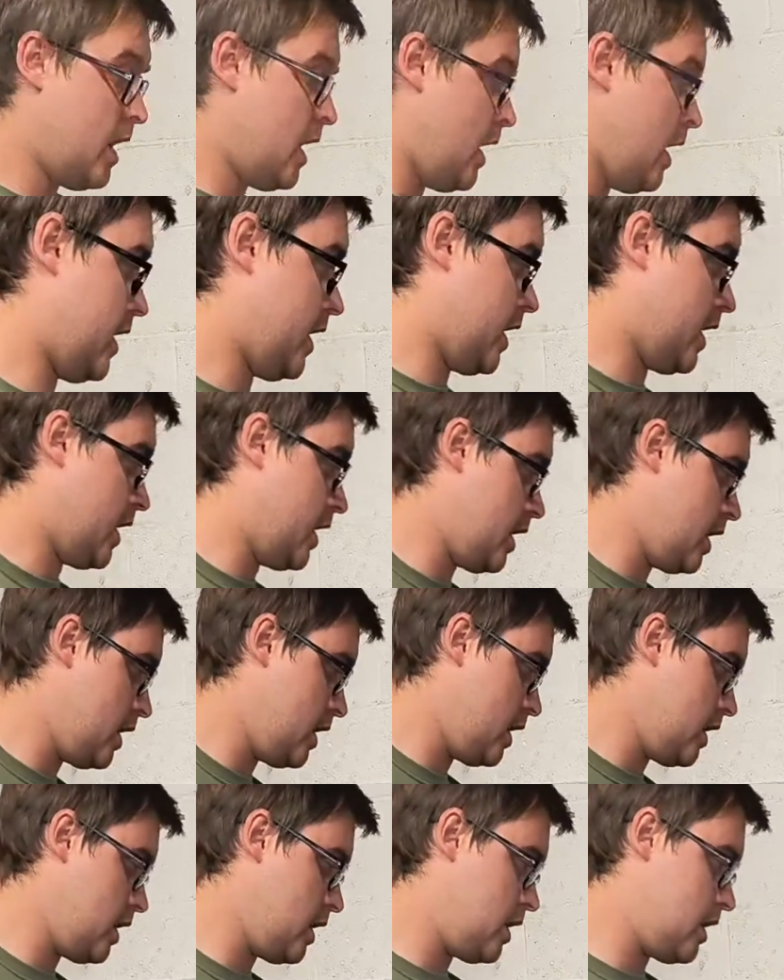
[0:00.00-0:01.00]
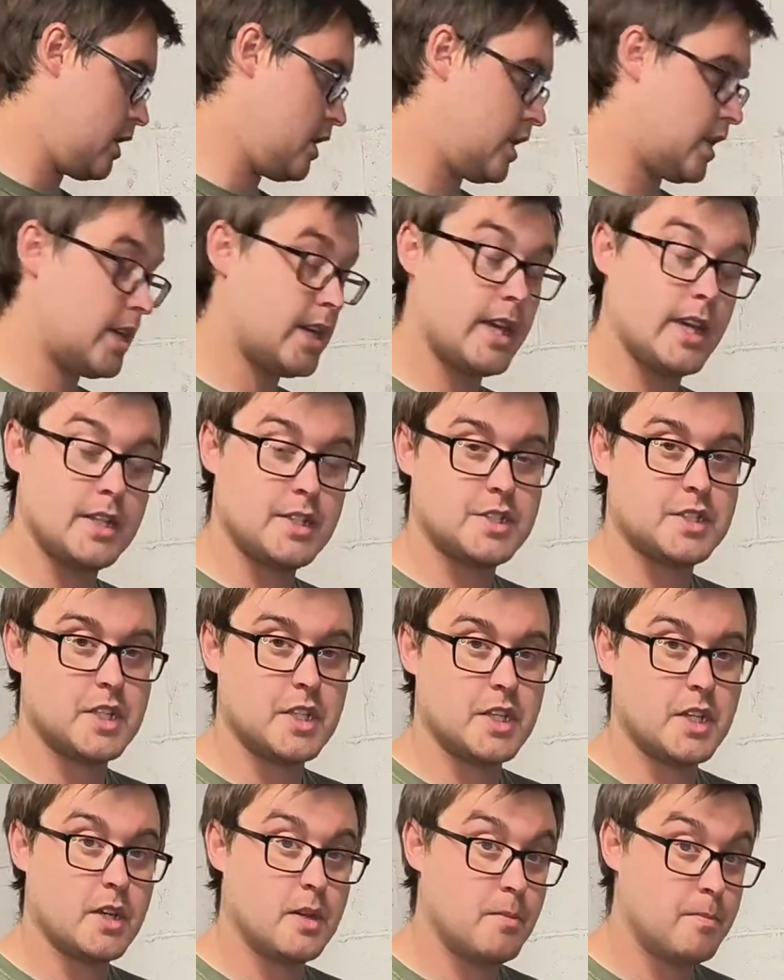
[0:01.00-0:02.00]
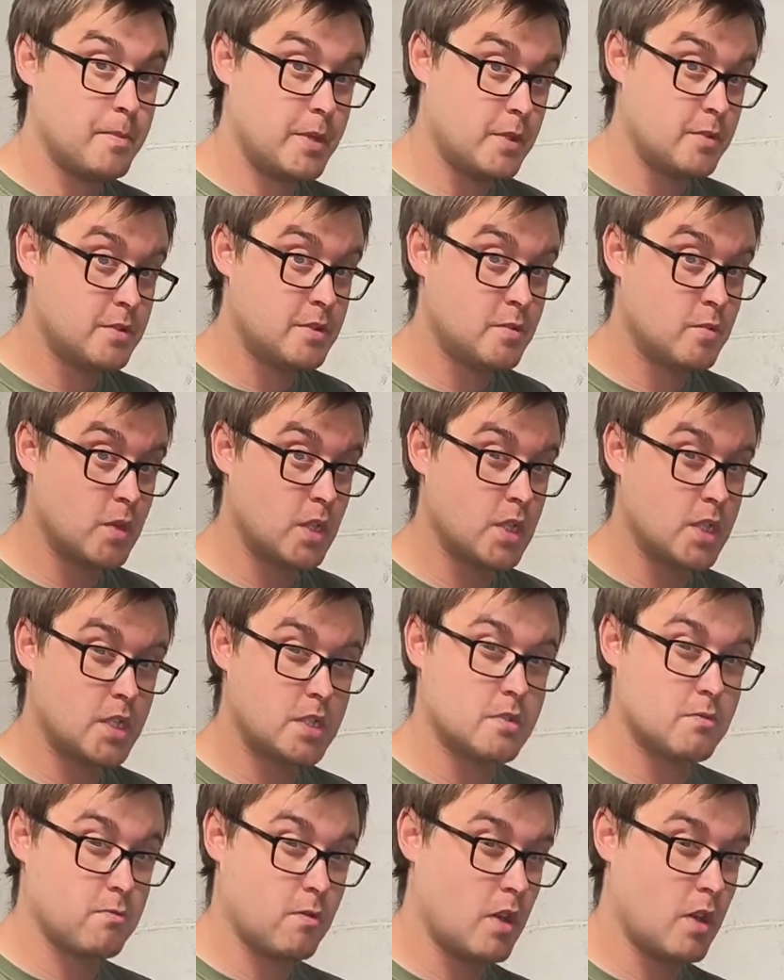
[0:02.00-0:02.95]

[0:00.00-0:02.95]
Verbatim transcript: The thing that Casey at Boostworks